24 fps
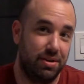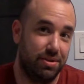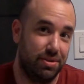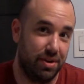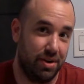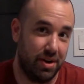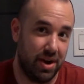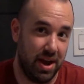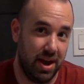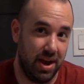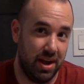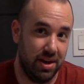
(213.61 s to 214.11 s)
their
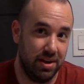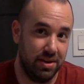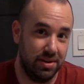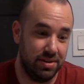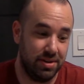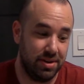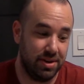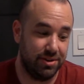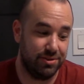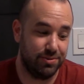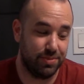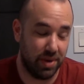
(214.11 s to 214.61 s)
hand
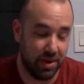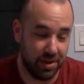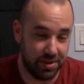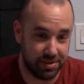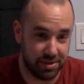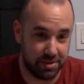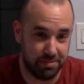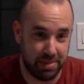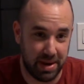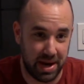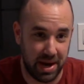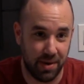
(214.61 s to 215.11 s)
as well as the
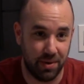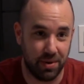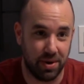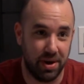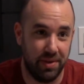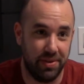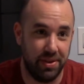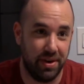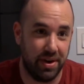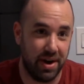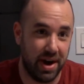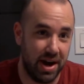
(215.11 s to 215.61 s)
power on
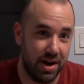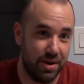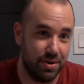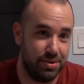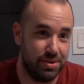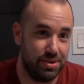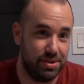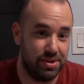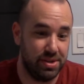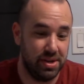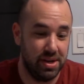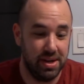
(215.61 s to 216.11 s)
their
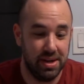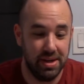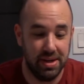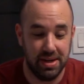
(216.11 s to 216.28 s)
house.